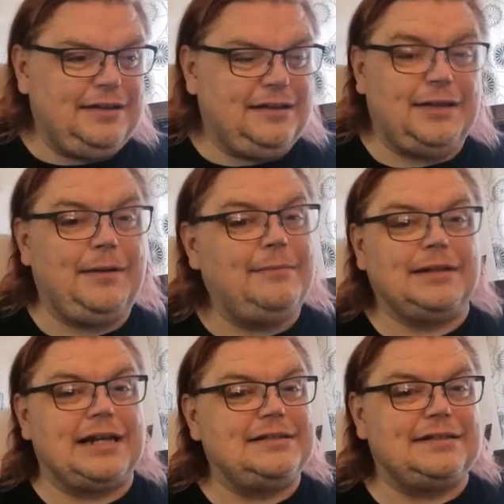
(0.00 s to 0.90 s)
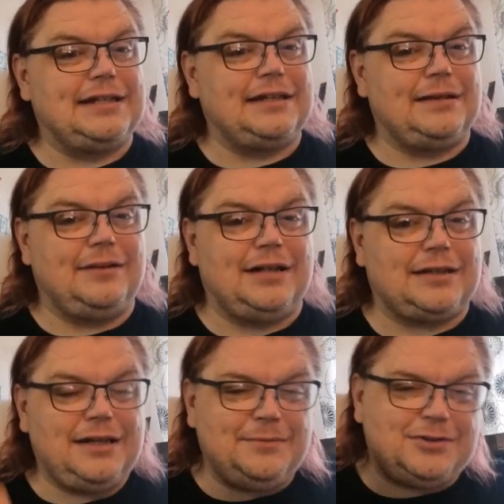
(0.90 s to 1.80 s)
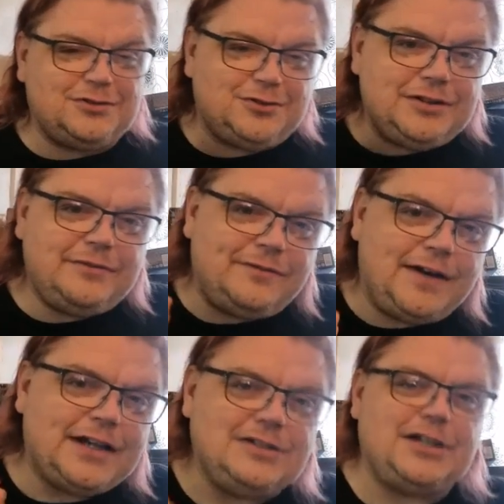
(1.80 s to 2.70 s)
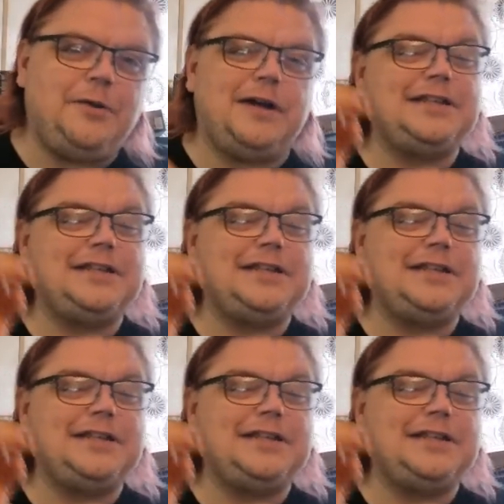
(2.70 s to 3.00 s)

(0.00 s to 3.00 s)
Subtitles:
You might be the nicest kid in the world, but just go and have a fucking shower.